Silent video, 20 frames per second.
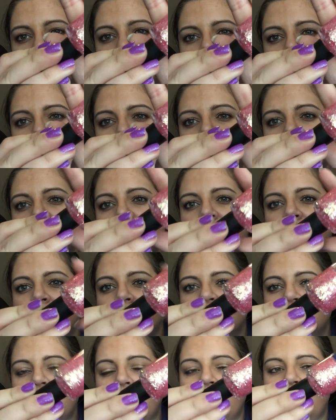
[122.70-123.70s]
I just really like
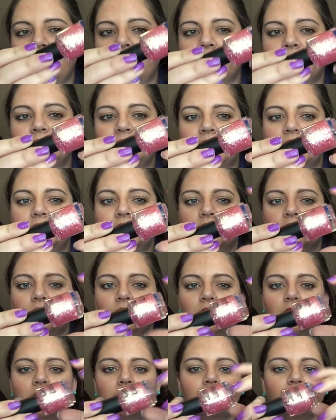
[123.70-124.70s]
this kind of iridescent
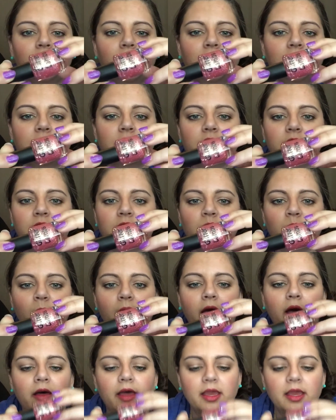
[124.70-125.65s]
look for Easter as well.